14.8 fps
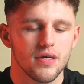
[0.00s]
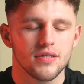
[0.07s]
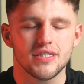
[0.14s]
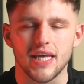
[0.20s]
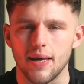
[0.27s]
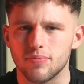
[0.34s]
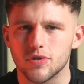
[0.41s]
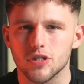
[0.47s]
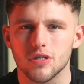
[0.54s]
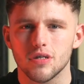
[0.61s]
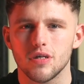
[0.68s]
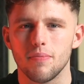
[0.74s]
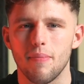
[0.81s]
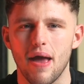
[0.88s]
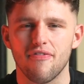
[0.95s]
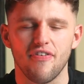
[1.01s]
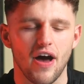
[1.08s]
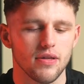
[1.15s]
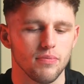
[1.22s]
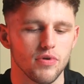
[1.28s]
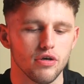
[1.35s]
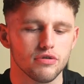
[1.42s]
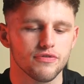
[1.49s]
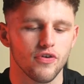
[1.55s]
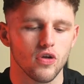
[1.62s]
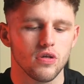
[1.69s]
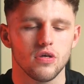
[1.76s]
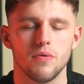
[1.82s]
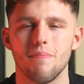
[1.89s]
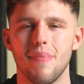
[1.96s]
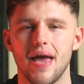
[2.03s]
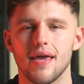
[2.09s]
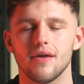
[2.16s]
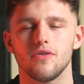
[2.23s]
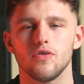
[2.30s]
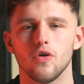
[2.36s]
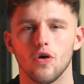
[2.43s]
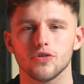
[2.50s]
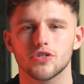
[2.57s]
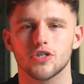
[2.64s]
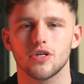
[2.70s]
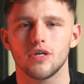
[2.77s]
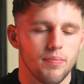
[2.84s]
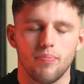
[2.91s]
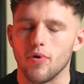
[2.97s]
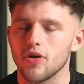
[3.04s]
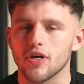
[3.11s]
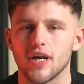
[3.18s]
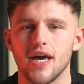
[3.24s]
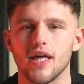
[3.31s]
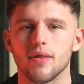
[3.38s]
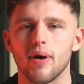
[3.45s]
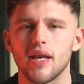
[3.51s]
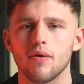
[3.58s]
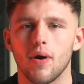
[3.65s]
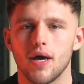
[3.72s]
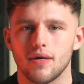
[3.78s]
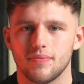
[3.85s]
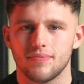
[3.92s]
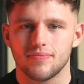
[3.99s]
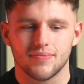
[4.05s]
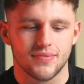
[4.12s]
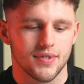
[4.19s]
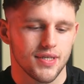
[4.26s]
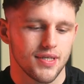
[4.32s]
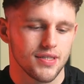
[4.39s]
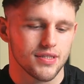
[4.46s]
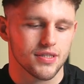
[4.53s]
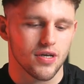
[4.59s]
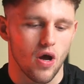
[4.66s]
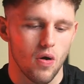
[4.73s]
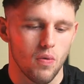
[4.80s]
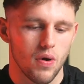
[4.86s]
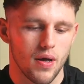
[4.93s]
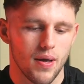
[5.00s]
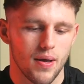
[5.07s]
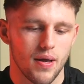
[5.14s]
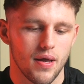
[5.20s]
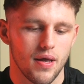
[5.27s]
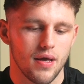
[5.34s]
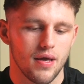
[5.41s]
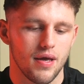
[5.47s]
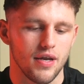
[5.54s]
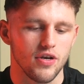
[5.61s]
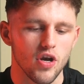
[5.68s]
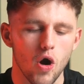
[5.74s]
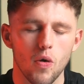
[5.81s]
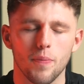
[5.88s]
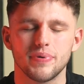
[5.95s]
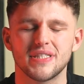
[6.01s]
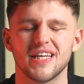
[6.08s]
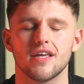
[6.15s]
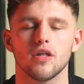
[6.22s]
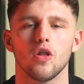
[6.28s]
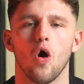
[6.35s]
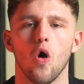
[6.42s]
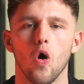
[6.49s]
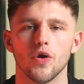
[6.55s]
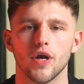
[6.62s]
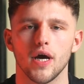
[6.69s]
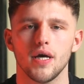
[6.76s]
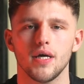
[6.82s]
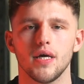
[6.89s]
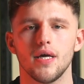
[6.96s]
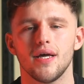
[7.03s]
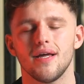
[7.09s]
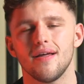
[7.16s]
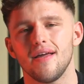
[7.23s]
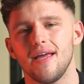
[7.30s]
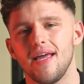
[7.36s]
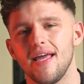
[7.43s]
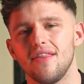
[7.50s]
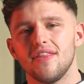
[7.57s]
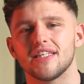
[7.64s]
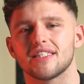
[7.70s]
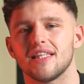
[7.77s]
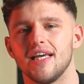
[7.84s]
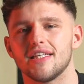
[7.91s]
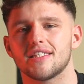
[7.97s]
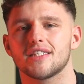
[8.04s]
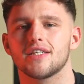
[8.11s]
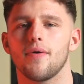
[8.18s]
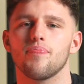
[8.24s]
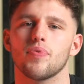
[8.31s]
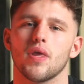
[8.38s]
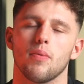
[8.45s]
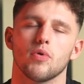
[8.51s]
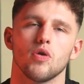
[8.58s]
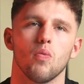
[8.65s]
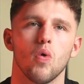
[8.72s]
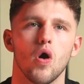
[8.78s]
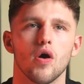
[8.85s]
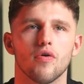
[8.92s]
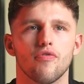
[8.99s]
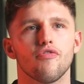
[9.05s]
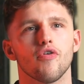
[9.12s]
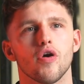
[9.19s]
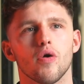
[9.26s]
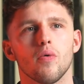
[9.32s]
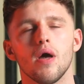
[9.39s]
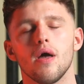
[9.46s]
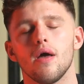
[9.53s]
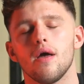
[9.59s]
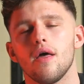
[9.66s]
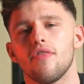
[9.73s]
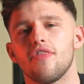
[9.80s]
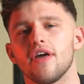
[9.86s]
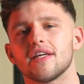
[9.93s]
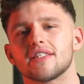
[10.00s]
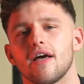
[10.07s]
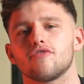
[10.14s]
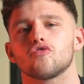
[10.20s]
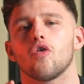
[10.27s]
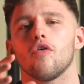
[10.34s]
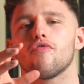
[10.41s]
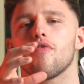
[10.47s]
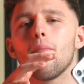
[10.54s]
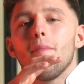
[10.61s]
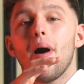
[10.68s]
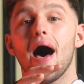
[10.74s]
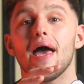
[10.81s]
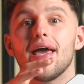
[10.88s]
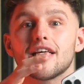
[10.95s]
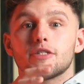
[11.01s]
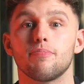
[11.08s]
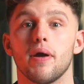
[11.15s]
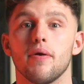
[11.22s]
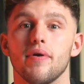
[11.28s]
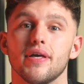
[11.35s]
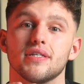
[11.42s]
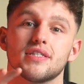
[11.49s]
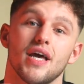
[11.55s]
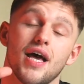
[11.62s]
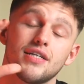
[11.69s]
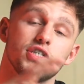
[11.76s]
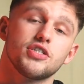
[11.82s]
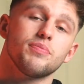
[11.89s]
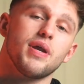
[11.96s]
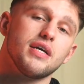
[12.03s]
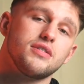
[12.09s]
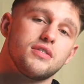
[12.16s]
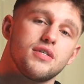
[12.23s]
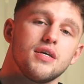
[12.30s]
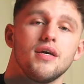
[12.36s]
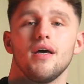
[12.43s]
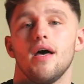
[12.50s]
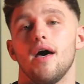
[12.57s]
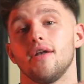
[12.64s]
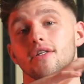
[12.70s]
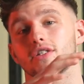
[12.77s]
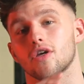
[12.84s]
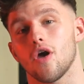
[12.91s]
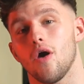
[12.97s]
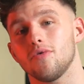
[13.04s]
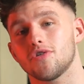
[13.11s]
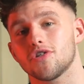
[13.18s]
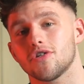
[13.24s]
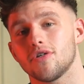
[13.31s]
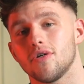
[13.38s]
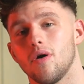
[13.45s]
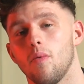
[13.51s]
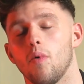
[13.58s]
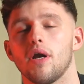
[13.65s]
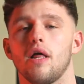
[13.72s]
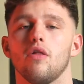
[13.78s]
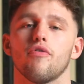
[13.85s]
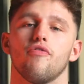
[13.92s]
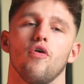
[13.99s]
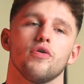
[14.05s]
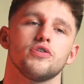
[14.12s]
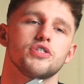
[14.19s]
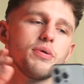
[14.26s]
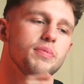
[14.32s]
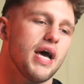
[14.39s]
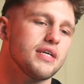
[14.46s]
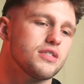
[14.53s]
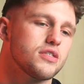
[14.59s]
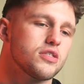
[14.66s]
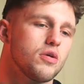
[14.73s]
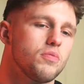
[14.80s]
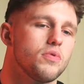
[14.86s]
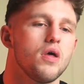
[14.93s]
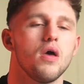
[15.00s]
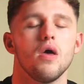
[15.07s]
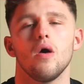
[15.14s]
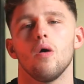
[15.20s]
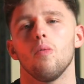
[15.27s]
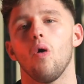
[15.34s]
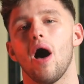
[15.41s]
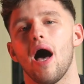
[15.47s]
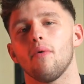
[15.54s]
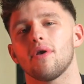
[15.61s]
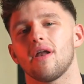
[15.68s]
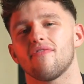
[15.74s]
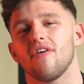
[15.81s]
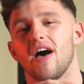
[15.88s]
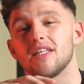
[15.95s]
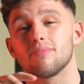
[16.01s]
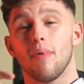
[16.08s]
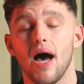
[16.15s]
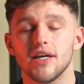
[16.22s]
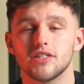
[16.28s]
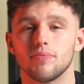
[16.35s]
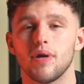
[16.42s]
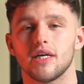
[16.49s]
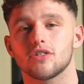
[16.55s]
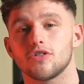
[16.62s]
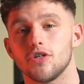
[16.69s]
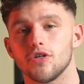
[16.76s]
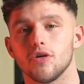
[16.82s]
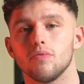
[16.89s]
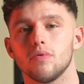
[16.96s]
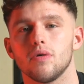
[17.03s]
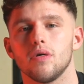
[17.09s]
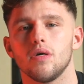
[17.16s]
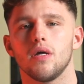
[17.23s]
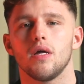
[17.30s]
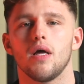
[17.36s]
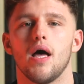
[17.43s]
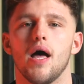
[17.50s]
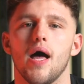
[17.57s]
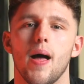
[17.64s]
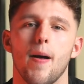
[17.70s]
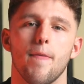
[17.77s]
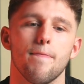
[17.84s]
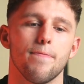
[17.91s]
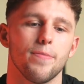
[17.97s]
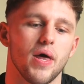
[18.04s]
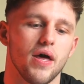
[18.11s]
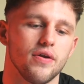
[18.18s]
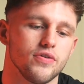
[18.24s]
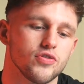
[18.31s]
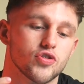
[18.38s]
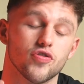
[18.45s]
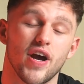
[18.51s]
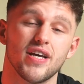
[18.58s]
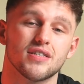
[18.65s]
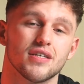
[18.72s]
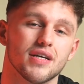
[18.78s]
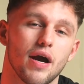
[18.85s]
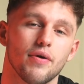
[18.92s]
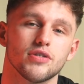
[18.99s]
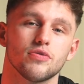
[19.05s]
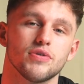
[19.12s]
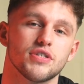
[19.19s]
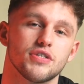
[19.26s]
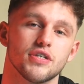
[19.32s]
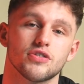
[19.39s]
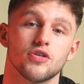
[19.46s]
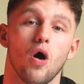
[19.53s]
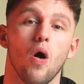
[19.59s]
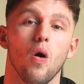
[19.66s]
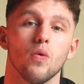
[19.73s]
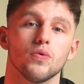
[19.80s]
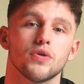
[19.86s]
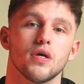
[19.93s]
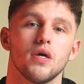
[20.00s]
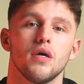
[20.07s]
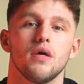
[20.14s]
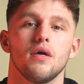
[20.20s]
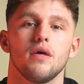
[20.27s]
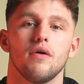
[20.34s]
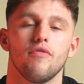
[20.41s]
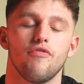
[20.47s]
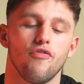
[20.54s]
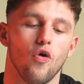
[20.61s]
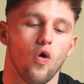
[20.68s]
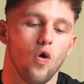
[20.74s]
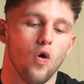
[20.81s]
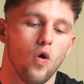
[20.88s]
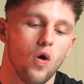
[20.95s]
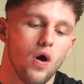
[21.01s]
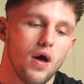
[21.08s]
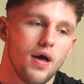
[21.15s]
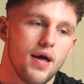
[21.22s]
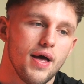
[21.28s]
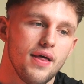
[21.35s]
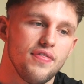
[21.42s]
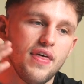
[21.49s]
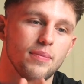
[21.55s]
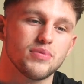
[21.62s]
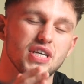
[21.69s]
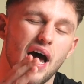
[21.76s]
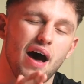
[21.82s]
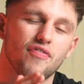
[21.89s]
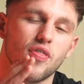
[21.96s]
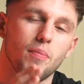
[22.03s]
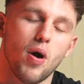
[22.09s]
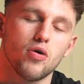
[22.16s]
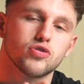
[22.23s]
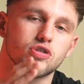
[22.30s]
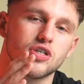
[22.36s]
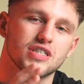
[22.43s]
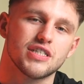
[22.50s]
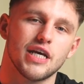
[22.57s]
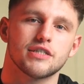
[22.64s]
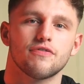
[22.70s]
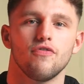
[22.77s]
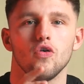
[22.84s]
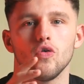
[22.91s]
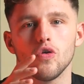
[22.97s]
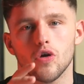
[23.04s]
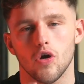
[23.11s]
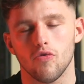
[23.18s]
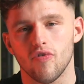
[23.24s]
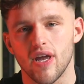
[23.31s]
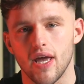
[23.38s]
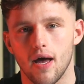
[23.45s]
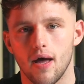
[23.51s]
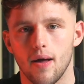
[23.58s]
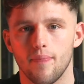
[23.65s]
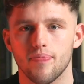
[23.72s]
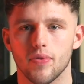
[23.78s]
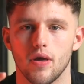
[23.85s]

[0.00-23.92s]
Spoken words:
tips. You may find them useful, you may not, but you're going to hear them anyway. So in no particular order, in this list, I'm going to work through things I've drawn from my experience as a gymnast and as a coach, and what I look for in gymnasts, and what I would advise my gymnasts to do, and traits and characteristics to hold for them to have the most successful career